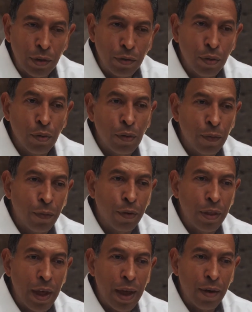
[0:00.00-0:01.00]
a tool for
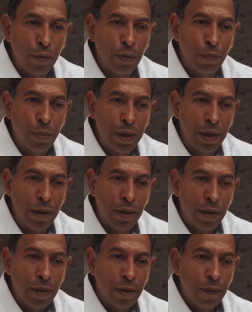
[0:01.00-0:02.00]
that would be,
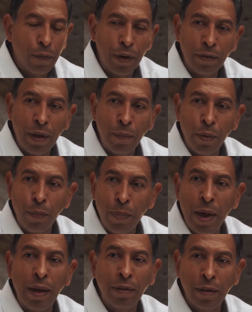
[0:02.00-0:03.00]
for example,
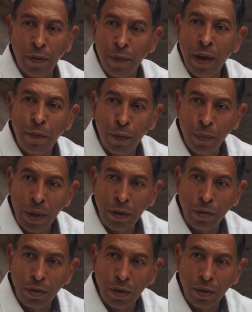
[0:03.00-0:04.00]
positive
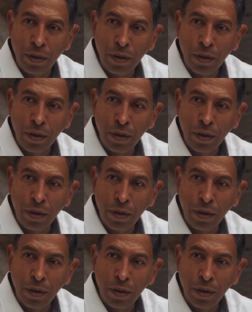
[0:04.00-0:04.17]
affirmation.